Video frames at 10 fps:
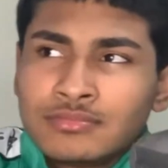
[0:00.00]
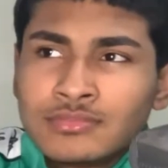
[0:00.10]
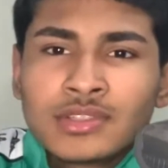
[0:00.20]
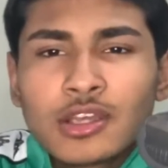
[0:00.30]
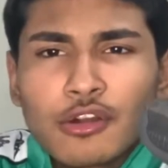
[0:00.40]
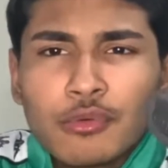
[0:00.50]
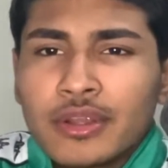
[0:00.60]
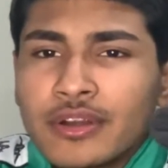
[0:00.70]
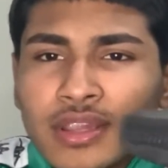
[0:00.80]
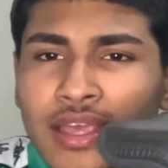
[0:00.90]

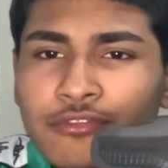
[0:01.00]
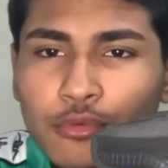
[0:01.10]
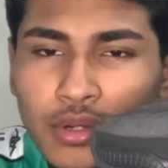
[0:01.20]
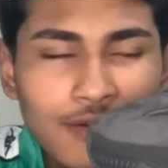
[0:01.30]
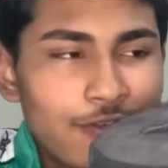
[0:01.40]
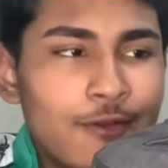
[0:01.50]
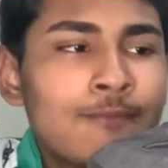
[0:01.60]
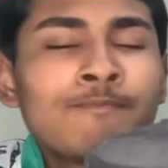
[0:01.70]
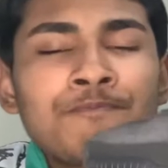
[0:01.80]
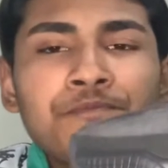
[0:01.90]
career life or whatever,
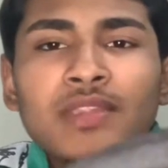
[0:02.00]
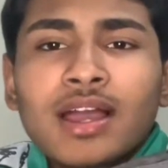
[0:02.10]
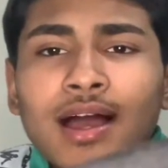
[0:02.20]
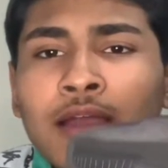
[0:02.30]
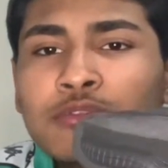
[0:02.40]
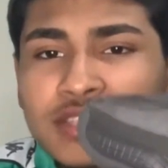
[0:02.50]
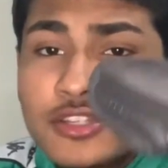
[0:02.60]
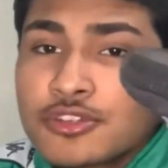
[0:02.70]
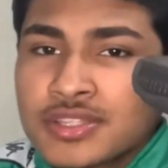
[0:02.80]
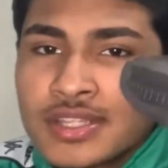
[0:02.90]
I was
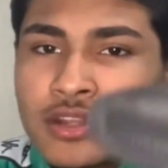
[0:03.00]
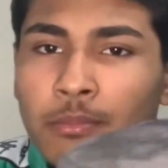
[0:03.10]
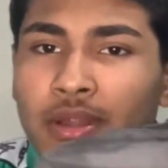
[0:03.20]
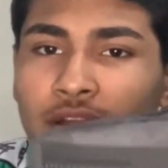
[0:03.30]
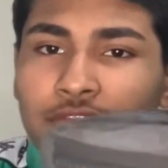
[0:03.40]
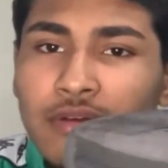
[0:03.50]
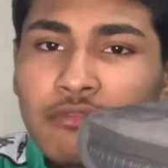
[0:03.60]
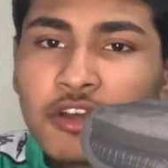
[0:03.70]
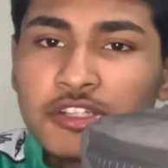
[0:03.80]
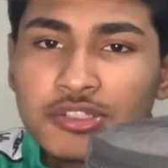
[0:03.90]
interested in a pair of
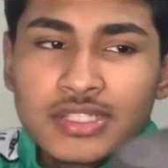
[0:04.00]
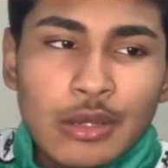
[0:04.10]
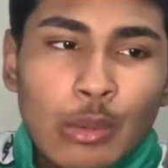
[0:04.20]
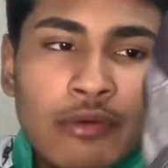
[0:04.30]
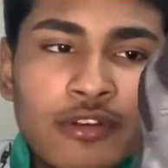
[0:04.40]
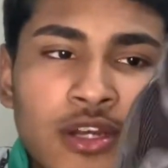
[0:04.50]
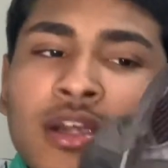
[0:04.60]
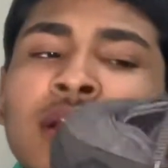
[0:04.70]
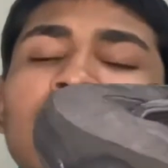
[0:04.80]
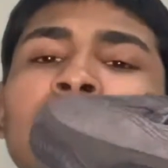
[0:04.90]
500s. However,
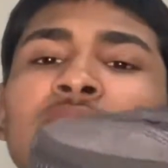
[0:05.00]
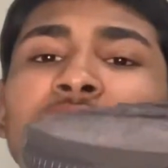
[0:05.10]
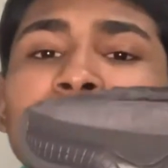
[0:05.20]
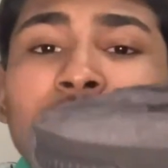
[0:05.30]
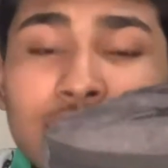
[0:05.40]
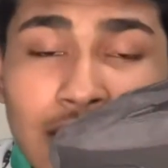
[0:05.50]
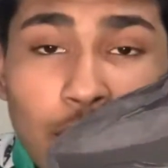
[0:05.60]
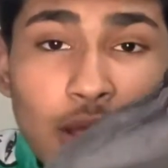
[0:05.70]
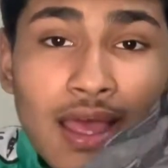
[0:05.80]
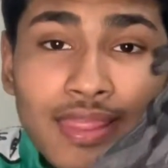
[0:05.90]
now
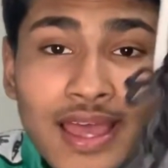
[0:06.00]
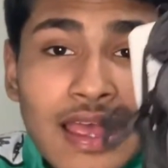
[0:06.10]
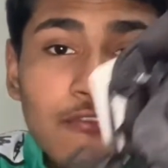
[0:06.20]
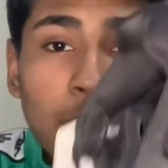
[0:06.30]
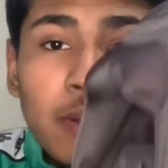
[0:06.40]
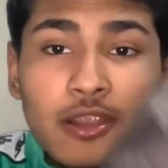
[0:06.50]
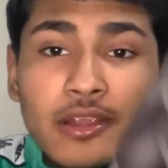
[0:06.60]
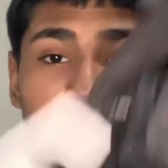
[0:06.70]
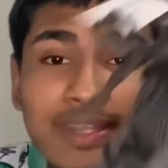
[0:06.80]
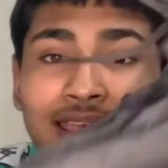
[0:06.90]
that I have a pair
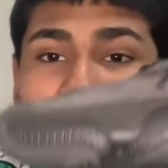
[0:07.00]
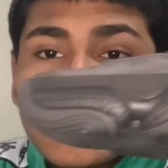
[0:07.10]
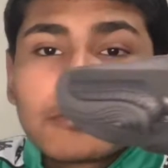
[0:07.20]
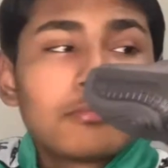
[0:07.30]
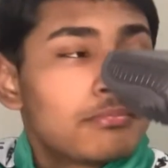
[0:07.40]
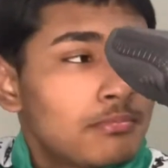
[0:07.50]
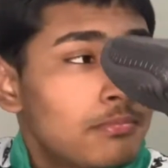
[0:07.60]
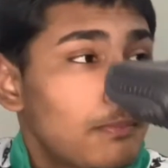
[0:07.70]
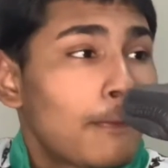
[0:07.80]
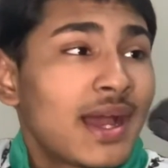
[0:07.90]
in hand,
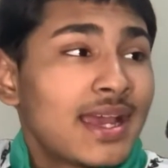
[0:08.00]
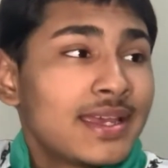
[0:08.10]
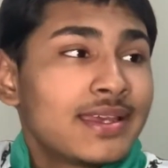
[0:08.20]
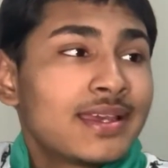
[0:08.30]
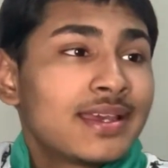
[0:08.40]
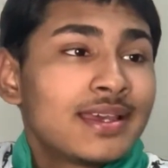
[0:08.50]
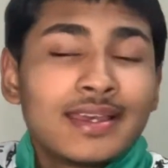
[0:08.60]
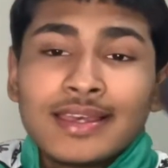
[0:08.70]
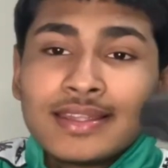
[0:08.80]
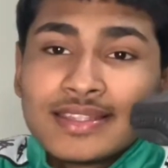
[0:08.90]
my
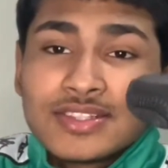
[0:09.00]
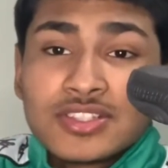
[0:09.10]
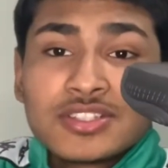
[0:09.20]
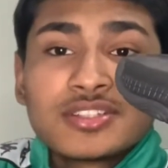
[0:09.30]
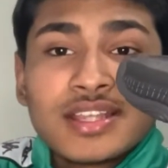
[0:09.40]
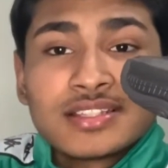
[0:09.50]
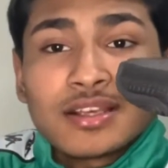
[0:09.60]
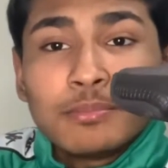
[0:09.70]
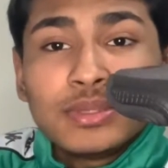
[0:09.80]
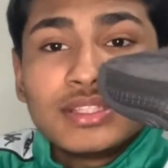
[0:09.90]
decision has
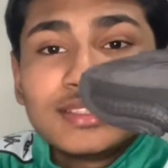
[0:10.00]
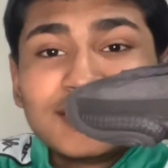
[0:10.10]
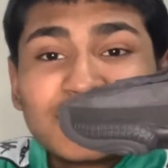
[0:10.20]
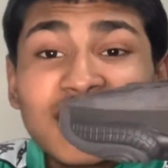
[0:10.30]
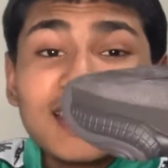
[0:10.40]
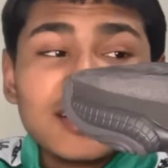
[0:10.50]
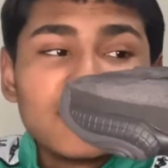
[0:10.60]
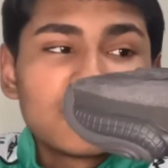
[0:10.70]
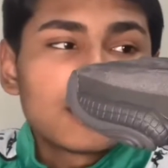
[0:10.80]
completely changed.